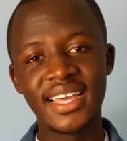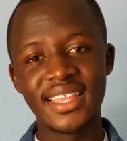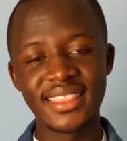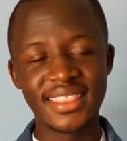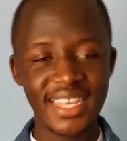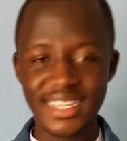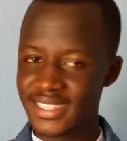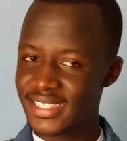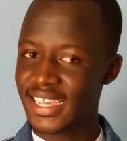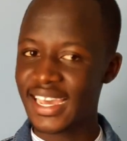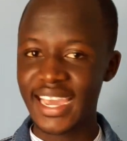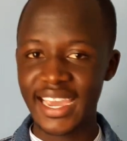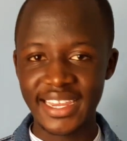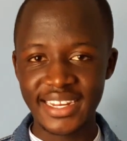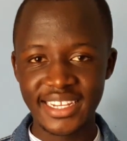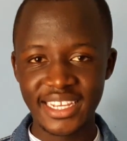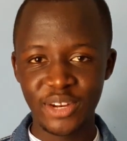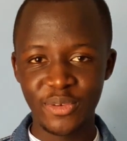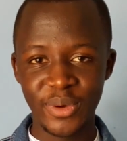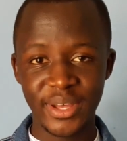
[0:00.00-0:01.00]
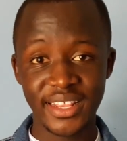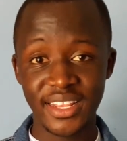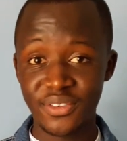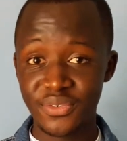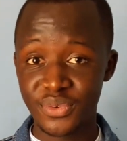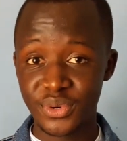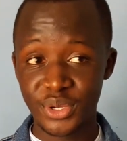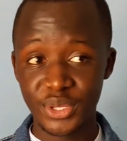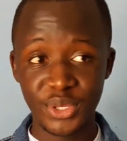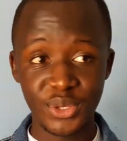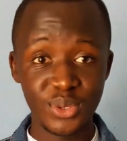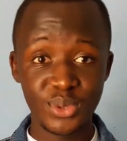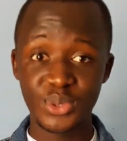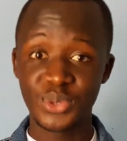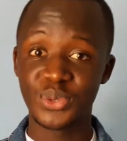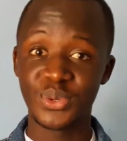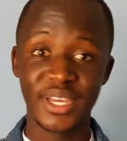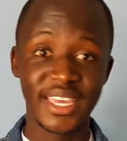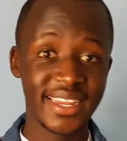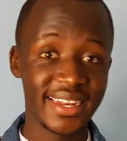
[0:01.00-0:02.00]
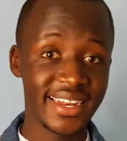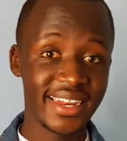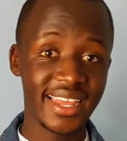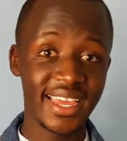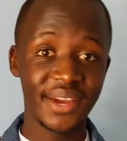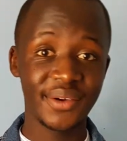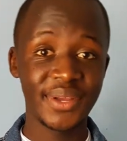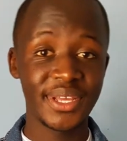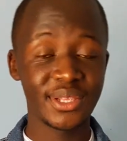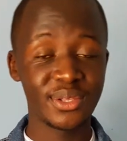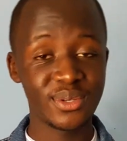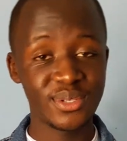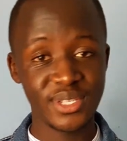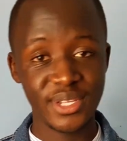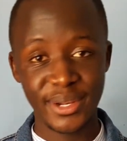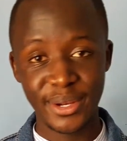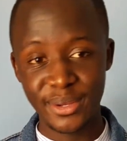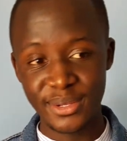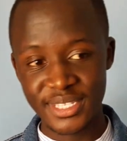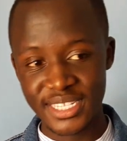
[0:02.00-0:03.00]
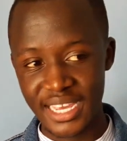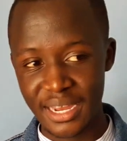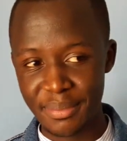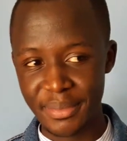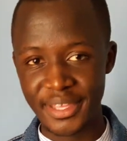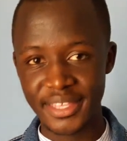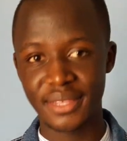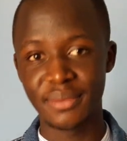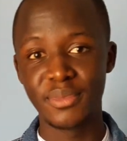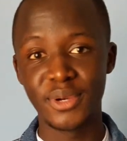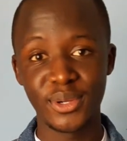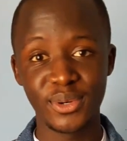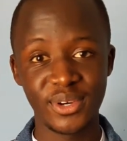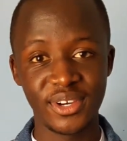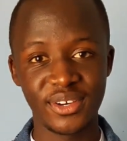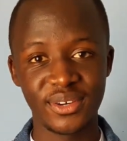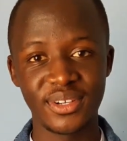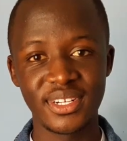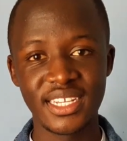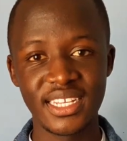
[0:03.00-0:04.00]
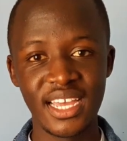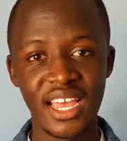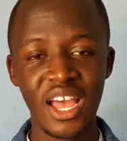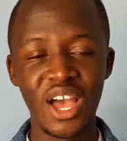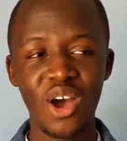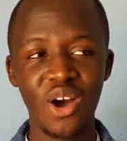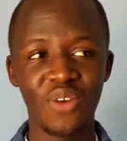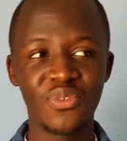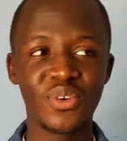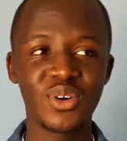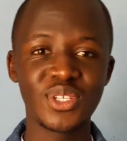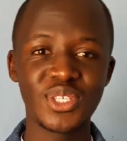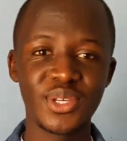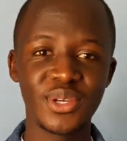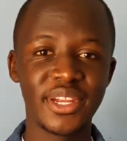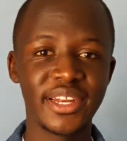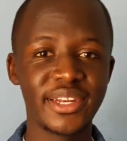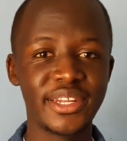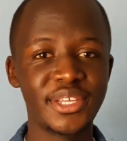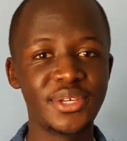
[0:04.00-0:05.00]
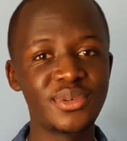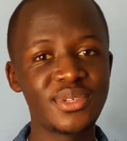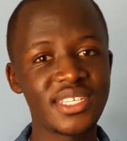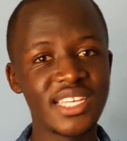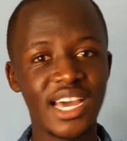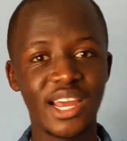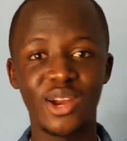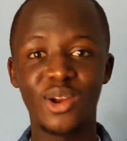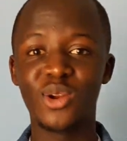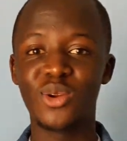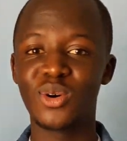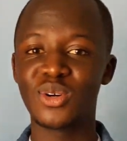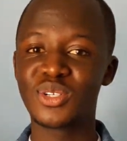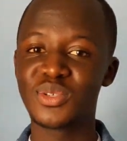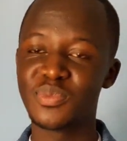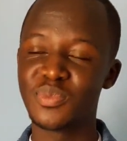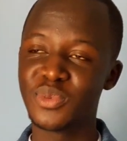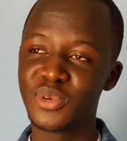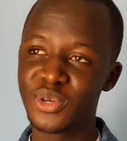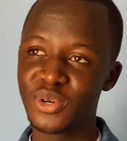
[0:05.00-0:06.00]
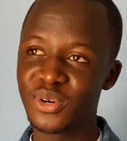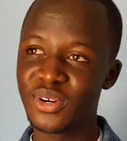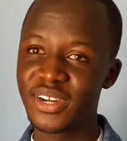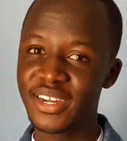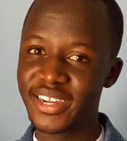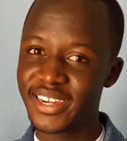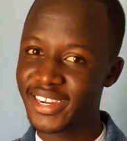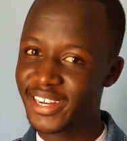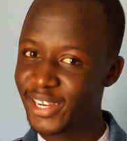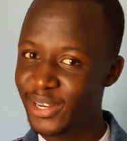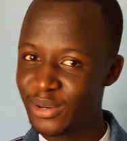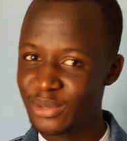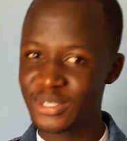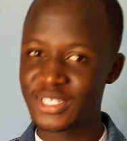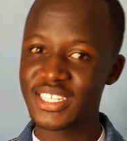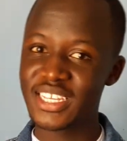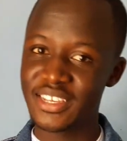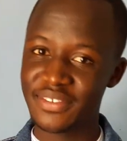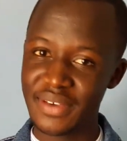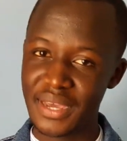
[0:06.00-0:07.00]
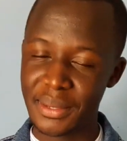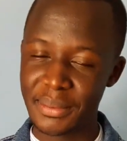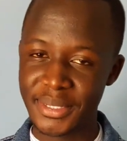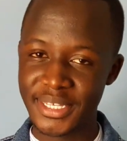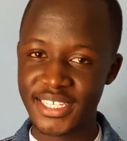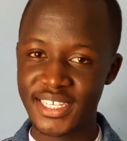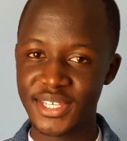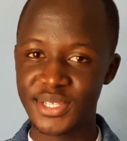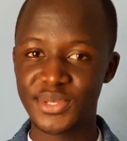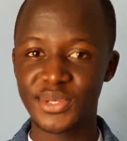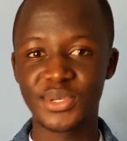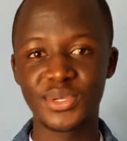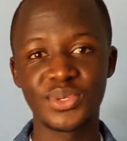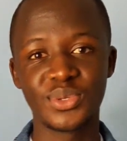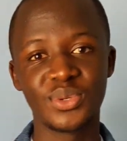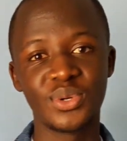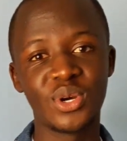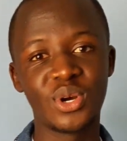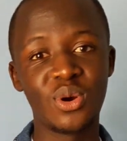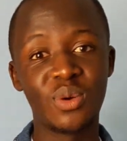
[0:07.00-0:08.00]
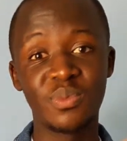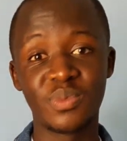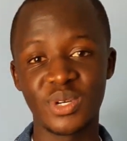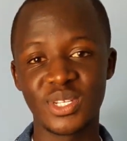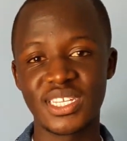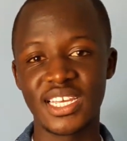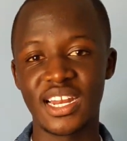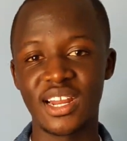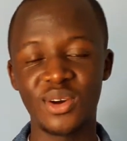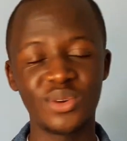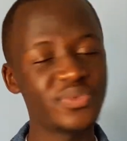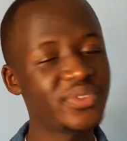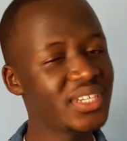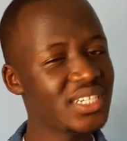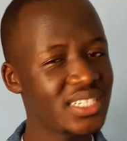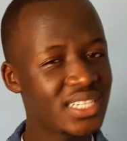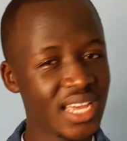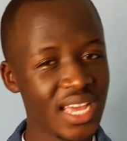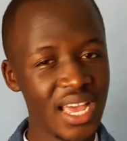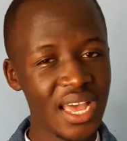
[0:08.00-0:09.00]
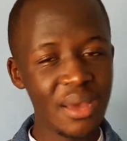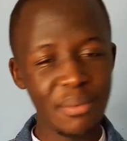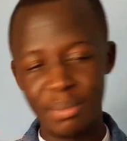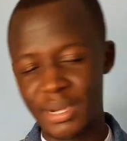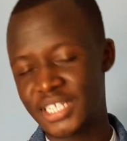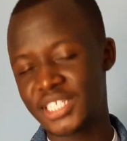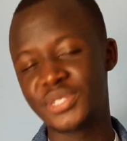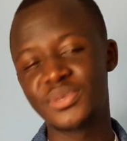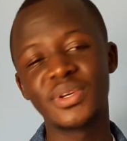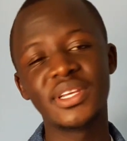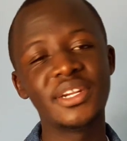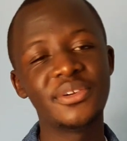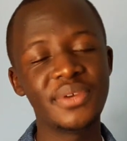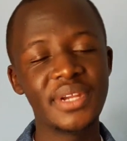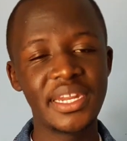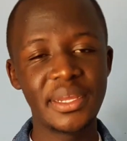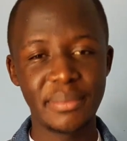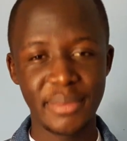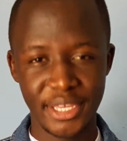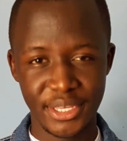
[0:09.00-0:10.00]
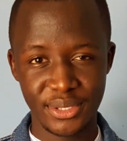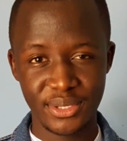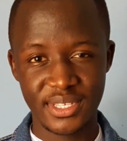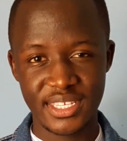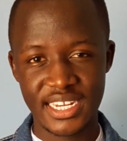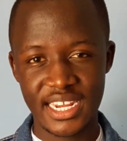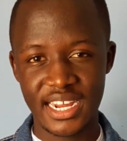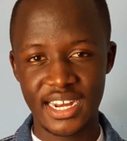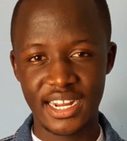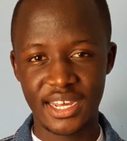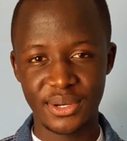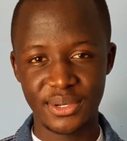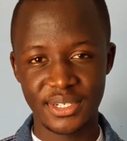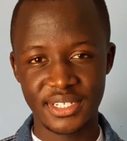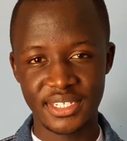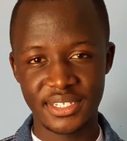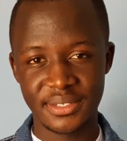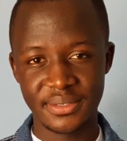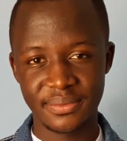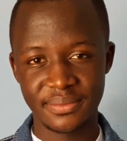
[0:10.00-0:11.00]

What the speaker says: That's the ideal weather for you to get layering those clothes and make them look good. Of course, you'll use a lot more clothes, if I may say so, to compose an outfit, but it will really make you stand out.